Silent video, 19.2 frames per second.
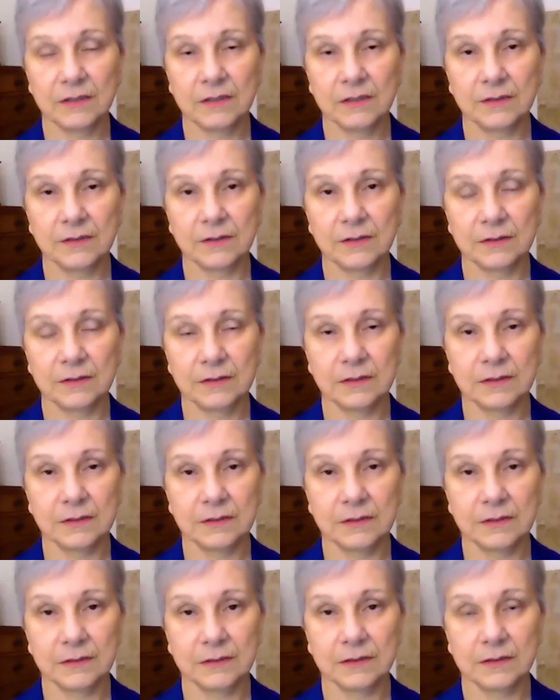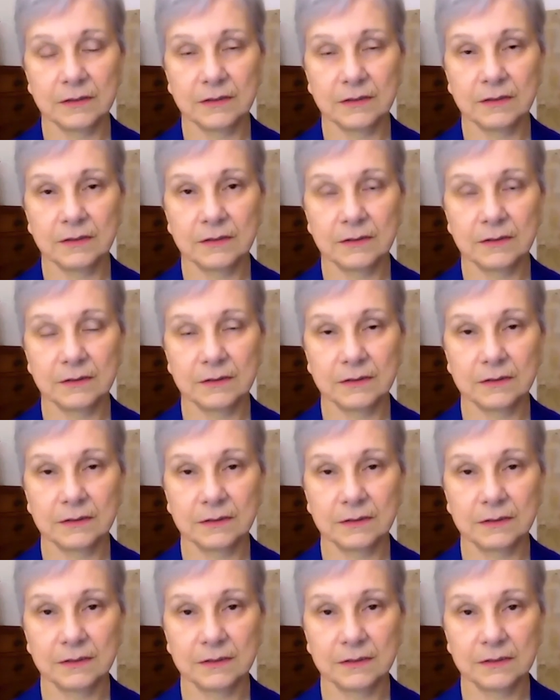
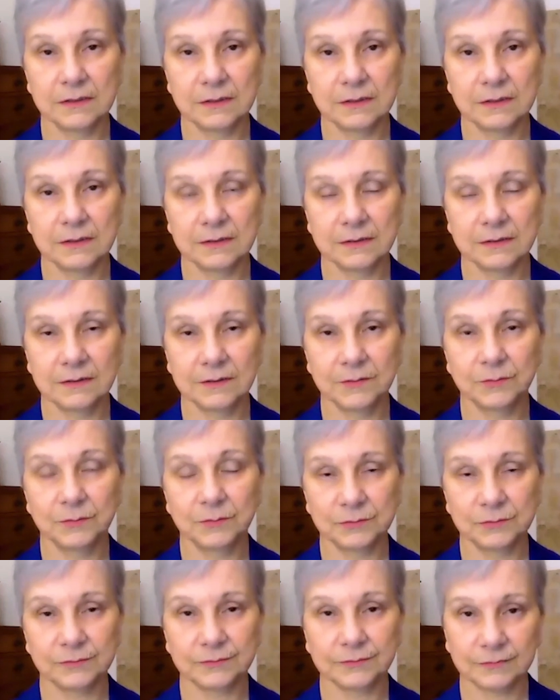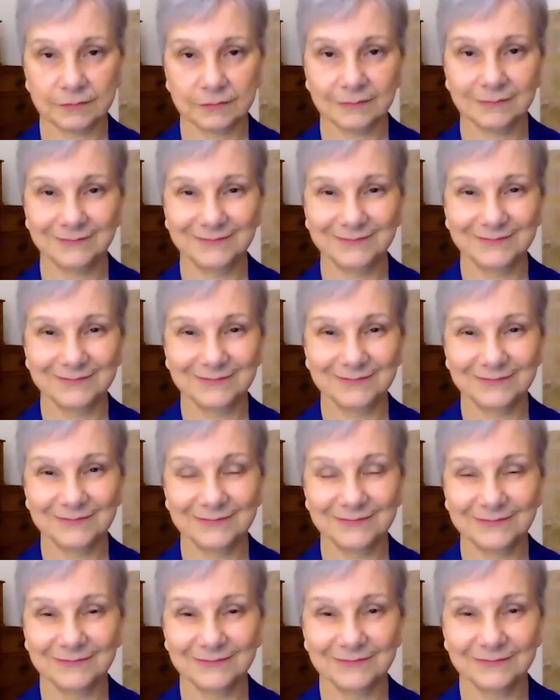No words are spoken by the person on screen.